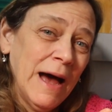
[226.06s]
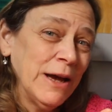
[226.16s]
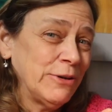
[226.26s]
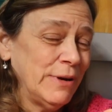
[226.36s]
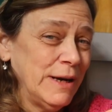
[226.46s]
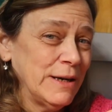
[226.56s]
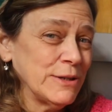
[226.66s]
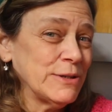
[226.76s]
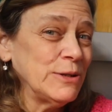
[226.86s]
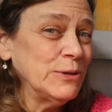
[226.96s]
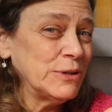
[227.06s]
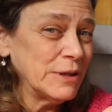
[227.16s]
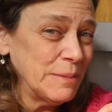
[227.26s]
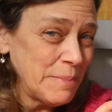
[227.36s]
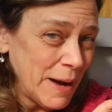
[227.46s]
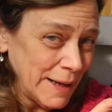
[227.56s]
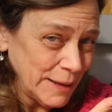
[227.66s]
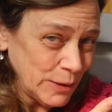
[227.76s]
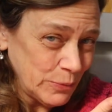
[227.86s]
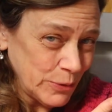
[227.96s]
I created a solution in my
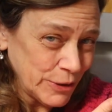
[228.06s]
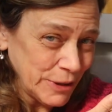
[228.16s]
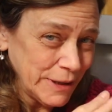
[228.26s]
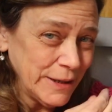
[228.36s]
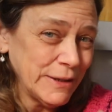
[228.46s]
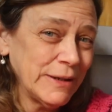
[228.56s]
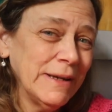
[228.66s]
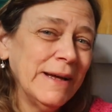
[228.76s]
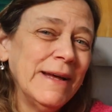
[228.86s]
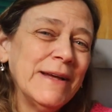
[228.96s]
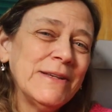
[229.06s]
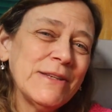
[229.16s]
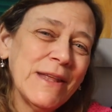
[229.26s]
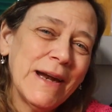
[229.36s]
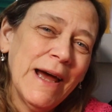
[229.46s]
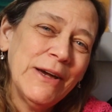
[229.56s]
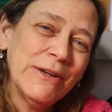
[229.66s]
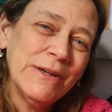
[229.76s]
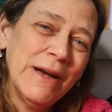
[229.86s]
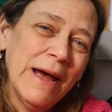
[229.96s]
little world here so that I
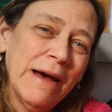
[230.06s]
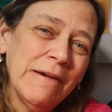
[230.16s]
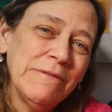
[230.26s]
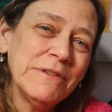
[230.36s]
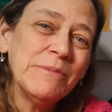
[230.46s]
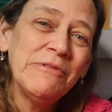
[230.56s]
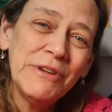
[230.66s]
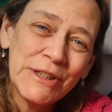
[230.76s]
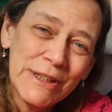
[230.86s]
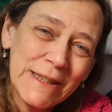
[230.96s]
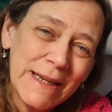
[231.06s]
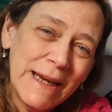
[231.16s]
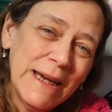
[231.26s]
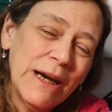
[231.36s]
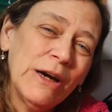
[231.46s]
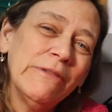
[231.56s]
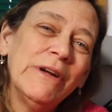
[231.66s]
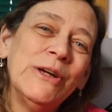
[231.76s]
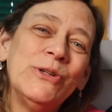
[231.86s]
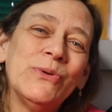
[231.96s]
could have some fish to take care of
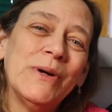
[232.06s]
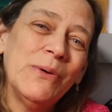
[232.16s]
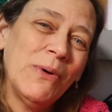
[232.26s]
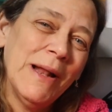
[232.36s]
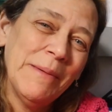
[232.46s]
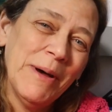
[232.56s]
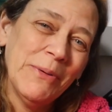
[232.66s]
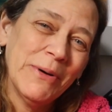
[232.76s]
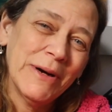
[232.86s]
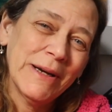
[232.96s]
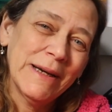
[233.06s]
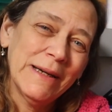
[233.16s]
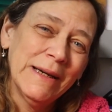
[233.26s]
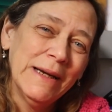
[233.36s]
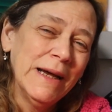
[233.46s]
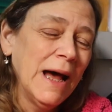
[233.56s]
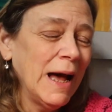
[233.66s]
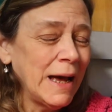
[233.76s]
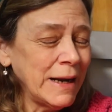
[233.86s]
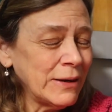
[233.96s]
and enjoy while I'm at work.
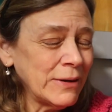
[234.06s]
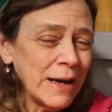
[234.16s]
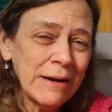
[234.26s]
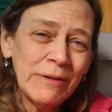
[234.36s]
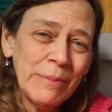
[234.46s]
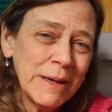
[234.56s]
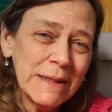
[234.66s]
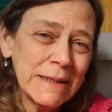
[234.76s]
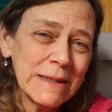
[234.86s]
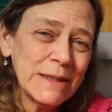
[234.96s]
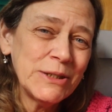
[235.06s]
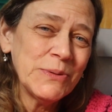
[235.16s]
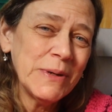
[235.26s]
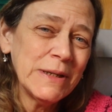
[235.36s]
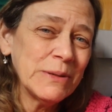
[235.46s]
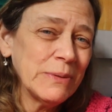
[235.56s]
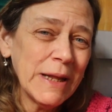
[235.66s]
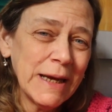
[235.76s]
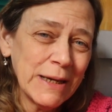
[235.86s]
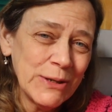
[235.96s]
I know not everybody's in a situation where
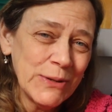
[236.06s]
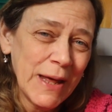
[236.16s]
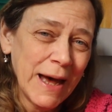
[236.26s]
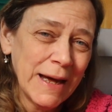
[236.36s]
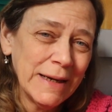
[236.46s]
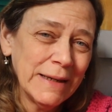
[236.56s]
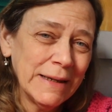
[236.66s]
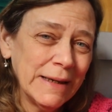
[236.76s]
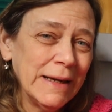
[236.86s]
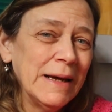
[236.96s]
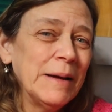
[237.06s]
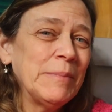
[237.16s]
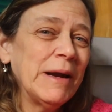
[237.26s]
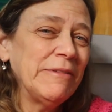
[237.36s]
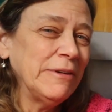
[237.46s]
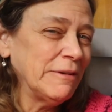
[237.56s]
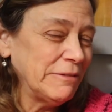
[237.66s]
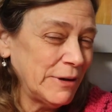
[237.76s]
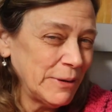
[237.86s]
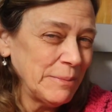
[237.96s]
they can do that, but I feel
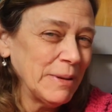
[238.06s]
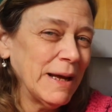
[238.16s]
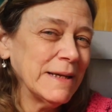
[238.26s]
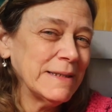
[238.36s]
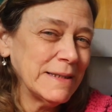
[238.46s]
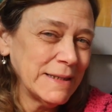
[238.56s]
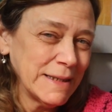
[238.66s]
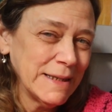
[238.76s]
very blessed